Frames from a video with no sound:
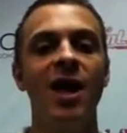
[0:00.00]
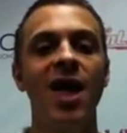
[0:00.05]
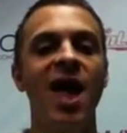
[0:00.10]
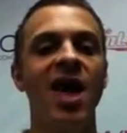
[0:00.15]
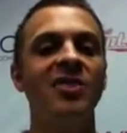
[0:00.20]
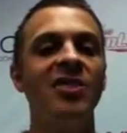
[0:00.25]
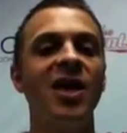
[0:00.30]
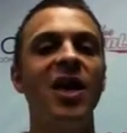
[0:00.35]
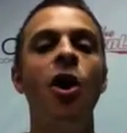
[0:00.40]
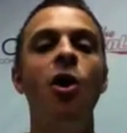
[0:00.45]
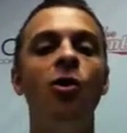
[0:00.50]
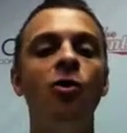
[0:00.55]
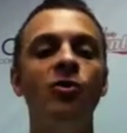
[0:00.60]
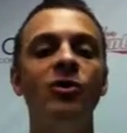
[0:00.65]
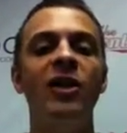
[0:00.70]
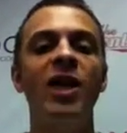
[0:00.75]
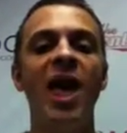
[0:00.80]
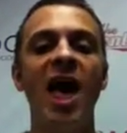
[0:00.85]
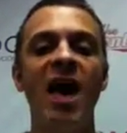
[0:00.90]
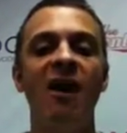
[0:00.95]
And they
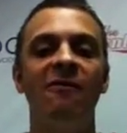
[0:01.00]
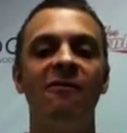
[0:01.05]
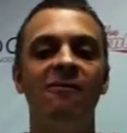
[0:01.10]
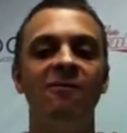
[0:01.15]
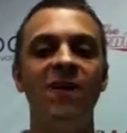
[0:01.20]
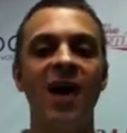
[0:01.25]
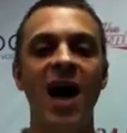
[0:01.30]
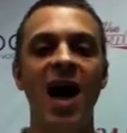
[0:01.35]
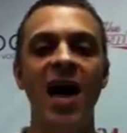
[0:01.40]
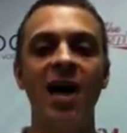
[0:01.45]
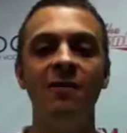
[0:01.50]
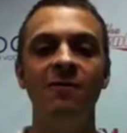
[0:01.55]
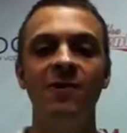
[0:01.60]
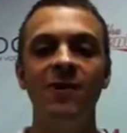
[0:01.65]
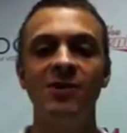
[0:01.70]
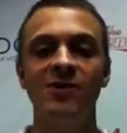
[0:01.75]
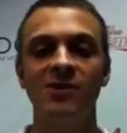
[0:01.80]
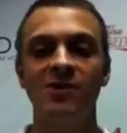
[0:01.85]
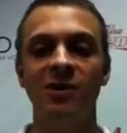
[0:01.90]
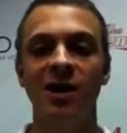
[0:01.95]
only have 5
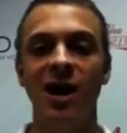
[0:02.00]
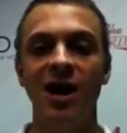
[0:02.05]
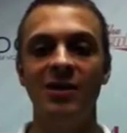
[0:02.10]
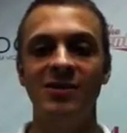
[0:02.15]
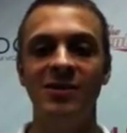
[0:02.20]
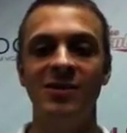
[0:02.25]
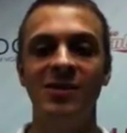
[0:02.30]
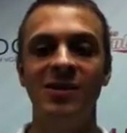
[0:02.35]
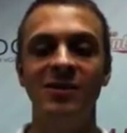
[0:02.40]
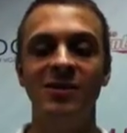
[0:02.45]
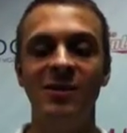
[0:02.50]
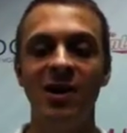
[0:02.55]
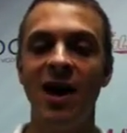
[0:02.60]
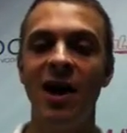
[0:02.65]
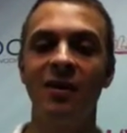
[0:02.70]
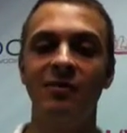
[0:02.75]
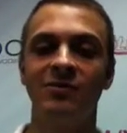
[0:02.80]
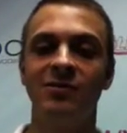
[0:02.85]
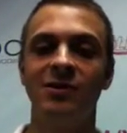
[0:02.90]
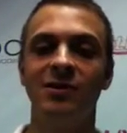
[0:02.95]
slots
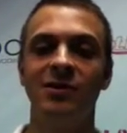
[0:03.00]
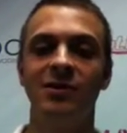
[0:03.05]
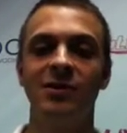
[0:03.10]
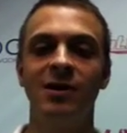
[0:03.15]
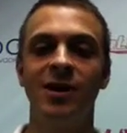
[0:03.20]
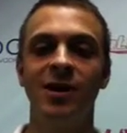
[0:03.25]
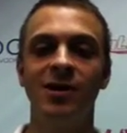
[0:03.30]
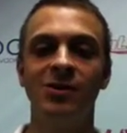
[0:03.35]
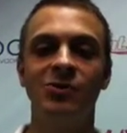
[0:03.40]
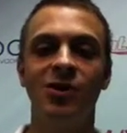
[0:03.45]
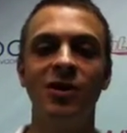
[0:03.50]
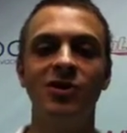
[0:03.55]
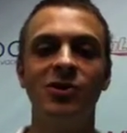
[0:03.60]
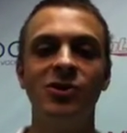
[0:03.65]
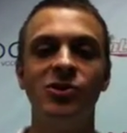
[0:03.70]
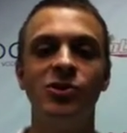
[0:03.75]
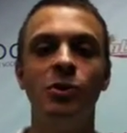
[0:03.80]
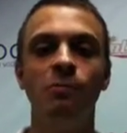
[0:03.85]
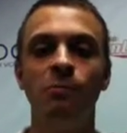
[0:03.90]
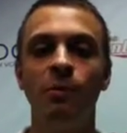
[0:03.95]
left. That's right, the
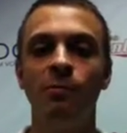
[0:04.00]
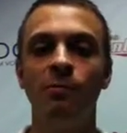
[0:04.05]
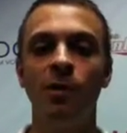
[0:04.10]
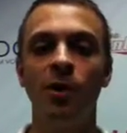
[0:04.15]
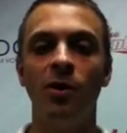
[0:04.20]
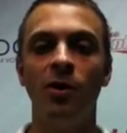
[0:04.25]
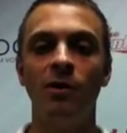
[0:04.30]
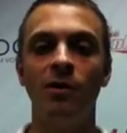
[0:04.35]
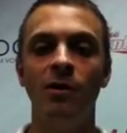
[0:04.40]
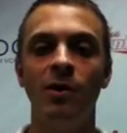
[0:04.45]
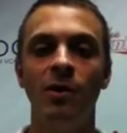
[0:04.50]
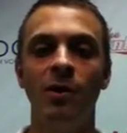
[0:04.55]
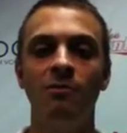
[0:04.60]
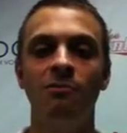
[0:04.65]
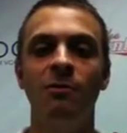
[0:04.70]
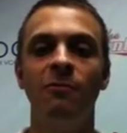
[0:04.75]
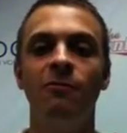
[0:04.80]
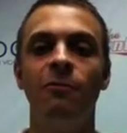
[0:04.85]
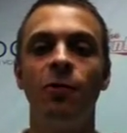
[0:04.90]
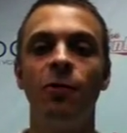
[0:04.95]
Super Bowl,
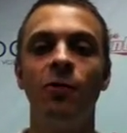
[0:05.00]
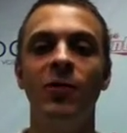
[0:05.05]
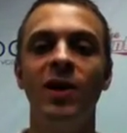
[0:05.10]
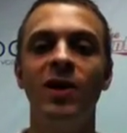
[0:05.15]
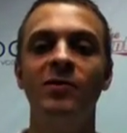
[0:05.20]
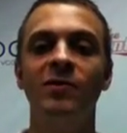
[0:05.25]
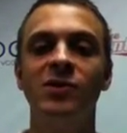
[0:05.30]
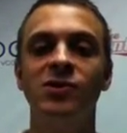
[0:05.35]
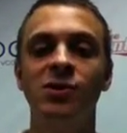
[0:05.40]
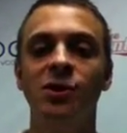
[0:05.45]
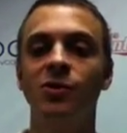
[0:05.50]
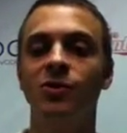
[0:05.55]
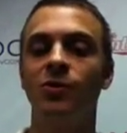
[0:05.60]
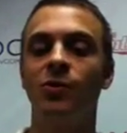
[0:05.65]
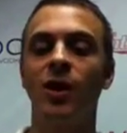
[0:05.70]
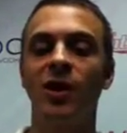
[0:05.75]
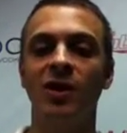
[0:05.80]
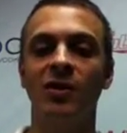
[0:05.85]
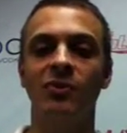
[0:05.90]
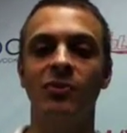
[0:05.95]
before we even start the
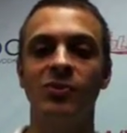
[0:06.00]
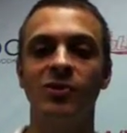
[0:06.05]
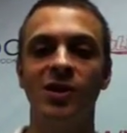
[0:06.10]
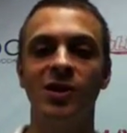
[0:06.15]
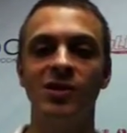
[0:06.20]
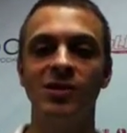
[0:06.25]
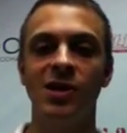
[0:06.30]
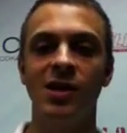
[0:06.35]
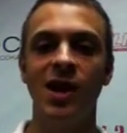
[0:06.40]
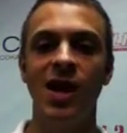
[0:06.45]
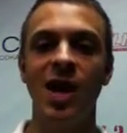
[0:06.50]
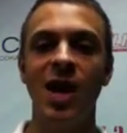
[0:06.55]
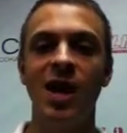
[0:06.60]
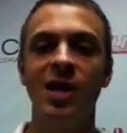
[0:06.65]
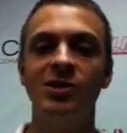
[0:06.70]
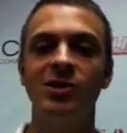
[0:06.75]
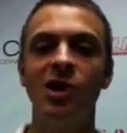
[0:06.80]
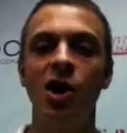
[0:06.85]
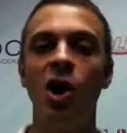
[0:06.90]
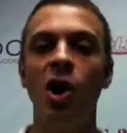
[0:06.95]
regular season,
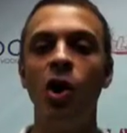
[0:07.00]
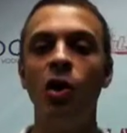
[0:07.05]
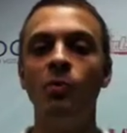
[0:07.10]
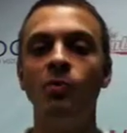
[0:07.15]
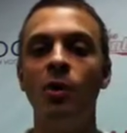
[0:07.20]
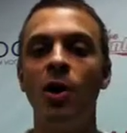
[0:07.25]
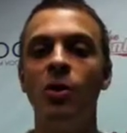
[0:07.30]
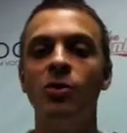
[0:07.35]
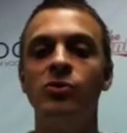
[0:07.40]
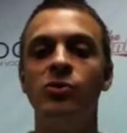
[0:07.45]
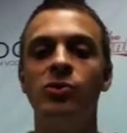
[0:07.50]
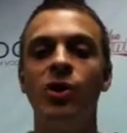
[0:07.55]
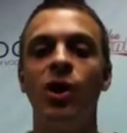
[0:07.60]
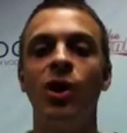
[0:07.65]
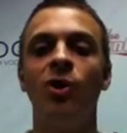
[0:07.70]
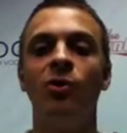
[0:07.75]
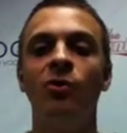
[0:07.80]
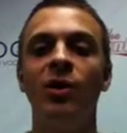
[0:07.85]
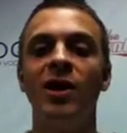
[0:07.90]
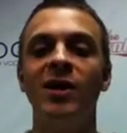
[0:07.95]
is almost
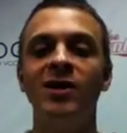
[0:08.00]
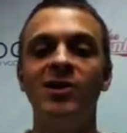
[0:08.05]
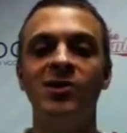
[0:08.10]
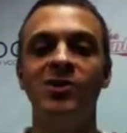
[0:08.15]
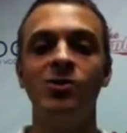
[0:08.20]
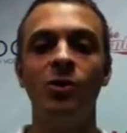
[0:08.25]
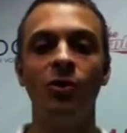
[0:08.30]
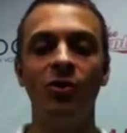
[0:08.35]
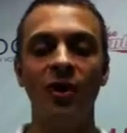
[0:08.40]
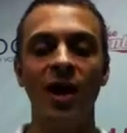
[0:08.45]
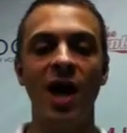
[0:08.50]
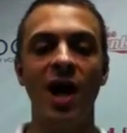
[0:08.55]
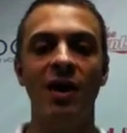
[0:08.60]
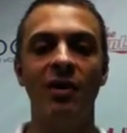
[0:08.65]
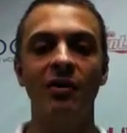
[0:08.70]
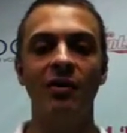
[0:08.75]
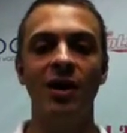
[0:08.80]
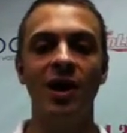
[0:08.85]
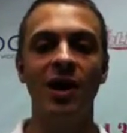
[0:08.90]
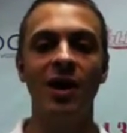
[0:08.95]
already sold
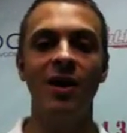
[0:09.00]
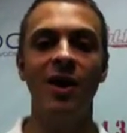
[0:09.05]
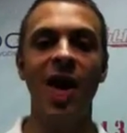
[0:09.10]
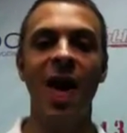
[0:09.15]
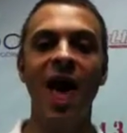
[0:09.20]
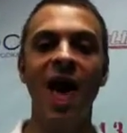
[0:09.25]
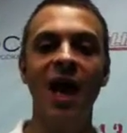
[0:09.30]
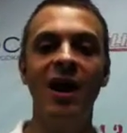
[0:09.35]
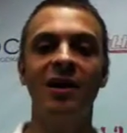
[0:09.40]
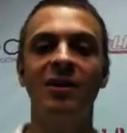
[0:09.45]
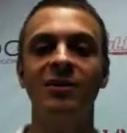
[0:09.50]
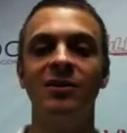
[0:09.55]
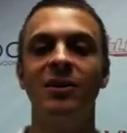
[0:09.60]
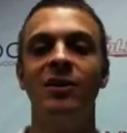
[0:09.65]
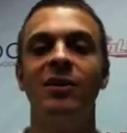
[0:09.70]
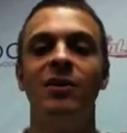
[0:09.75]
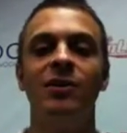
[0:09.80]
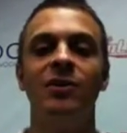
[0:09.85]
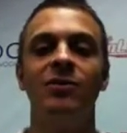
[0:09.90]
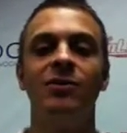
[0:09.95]
out, and
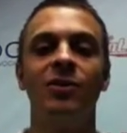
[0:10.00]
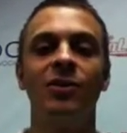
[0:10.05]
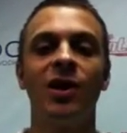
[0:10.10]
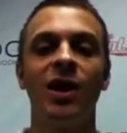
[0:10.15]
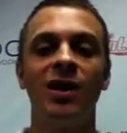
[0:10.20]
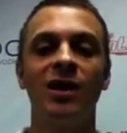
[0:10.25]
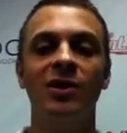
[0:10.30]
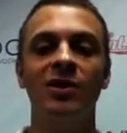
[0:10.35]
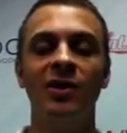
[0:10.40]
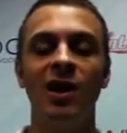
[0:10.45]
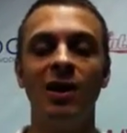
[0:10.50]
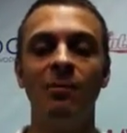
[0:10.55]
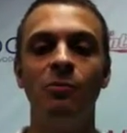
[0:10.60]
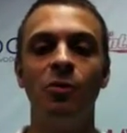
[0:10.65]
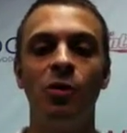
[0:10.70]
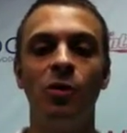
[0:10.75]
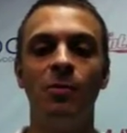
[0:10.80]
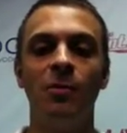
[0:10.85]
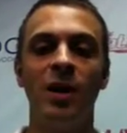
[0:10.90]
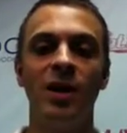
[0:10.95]
they're getting a lot
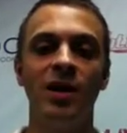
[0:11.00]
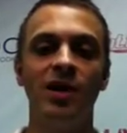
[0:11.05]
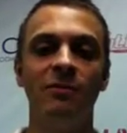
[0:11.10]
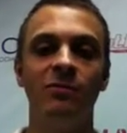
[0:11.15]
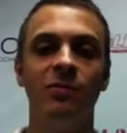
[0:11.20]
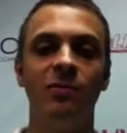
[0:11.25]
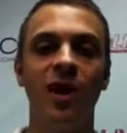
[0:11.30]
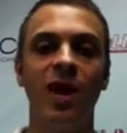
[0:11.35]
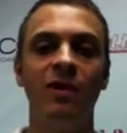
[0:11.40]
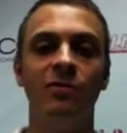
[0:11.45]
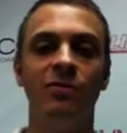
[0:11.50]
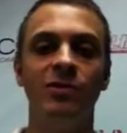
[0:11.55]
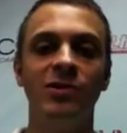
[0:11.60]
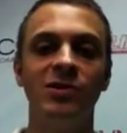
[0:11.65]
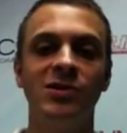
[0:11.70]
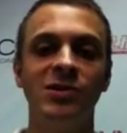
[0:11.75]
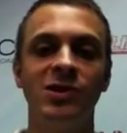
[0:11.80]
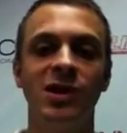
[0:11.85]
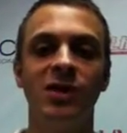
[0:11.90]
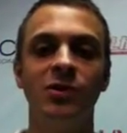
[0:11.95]
more money for every
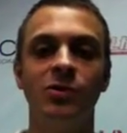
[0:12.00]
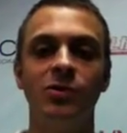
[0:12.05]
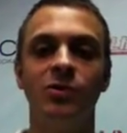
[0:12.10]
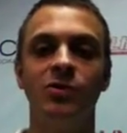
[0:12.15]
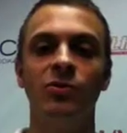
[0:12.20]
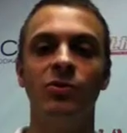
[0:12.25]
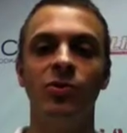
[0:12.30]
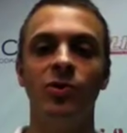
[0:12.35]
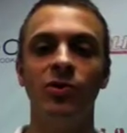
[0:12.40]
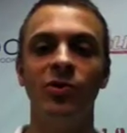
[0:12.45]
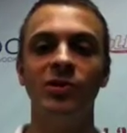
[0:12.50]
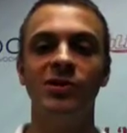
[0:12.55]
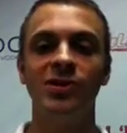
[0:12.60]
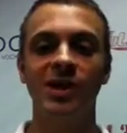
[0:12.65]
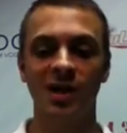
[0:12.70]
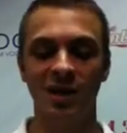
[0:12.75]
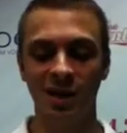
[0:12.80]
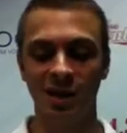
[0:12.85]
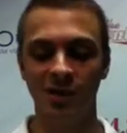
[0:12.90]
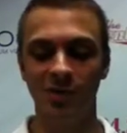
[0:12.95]
single
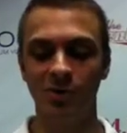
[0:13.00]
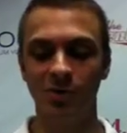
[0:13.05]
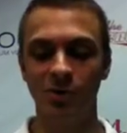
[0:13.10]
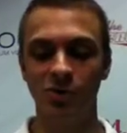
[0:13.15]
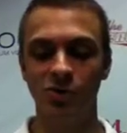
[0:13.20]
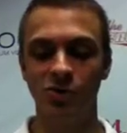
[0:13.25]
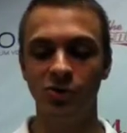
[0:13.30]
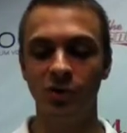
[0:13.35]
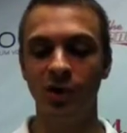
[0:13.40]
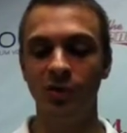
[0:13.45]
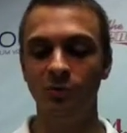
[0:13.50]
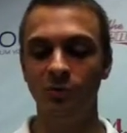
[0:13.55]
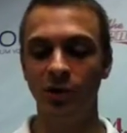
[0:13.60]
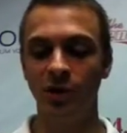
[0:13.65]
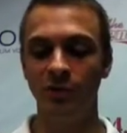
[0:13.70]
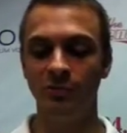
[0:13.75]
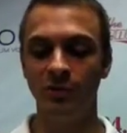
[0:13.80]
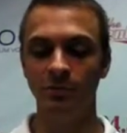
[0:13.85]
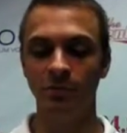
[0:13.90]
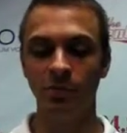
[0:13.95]
30-second commercial.
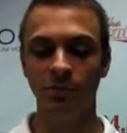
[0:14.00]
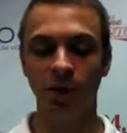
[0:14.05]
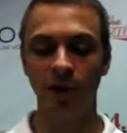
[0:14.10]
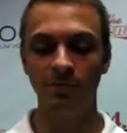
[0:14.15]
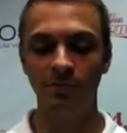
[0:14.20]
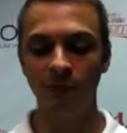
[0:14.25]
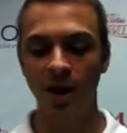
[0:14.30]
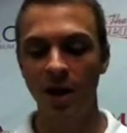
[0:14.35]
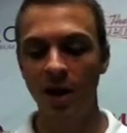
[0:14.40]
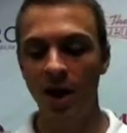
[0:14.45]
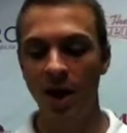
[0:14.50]
Unbelievable, right?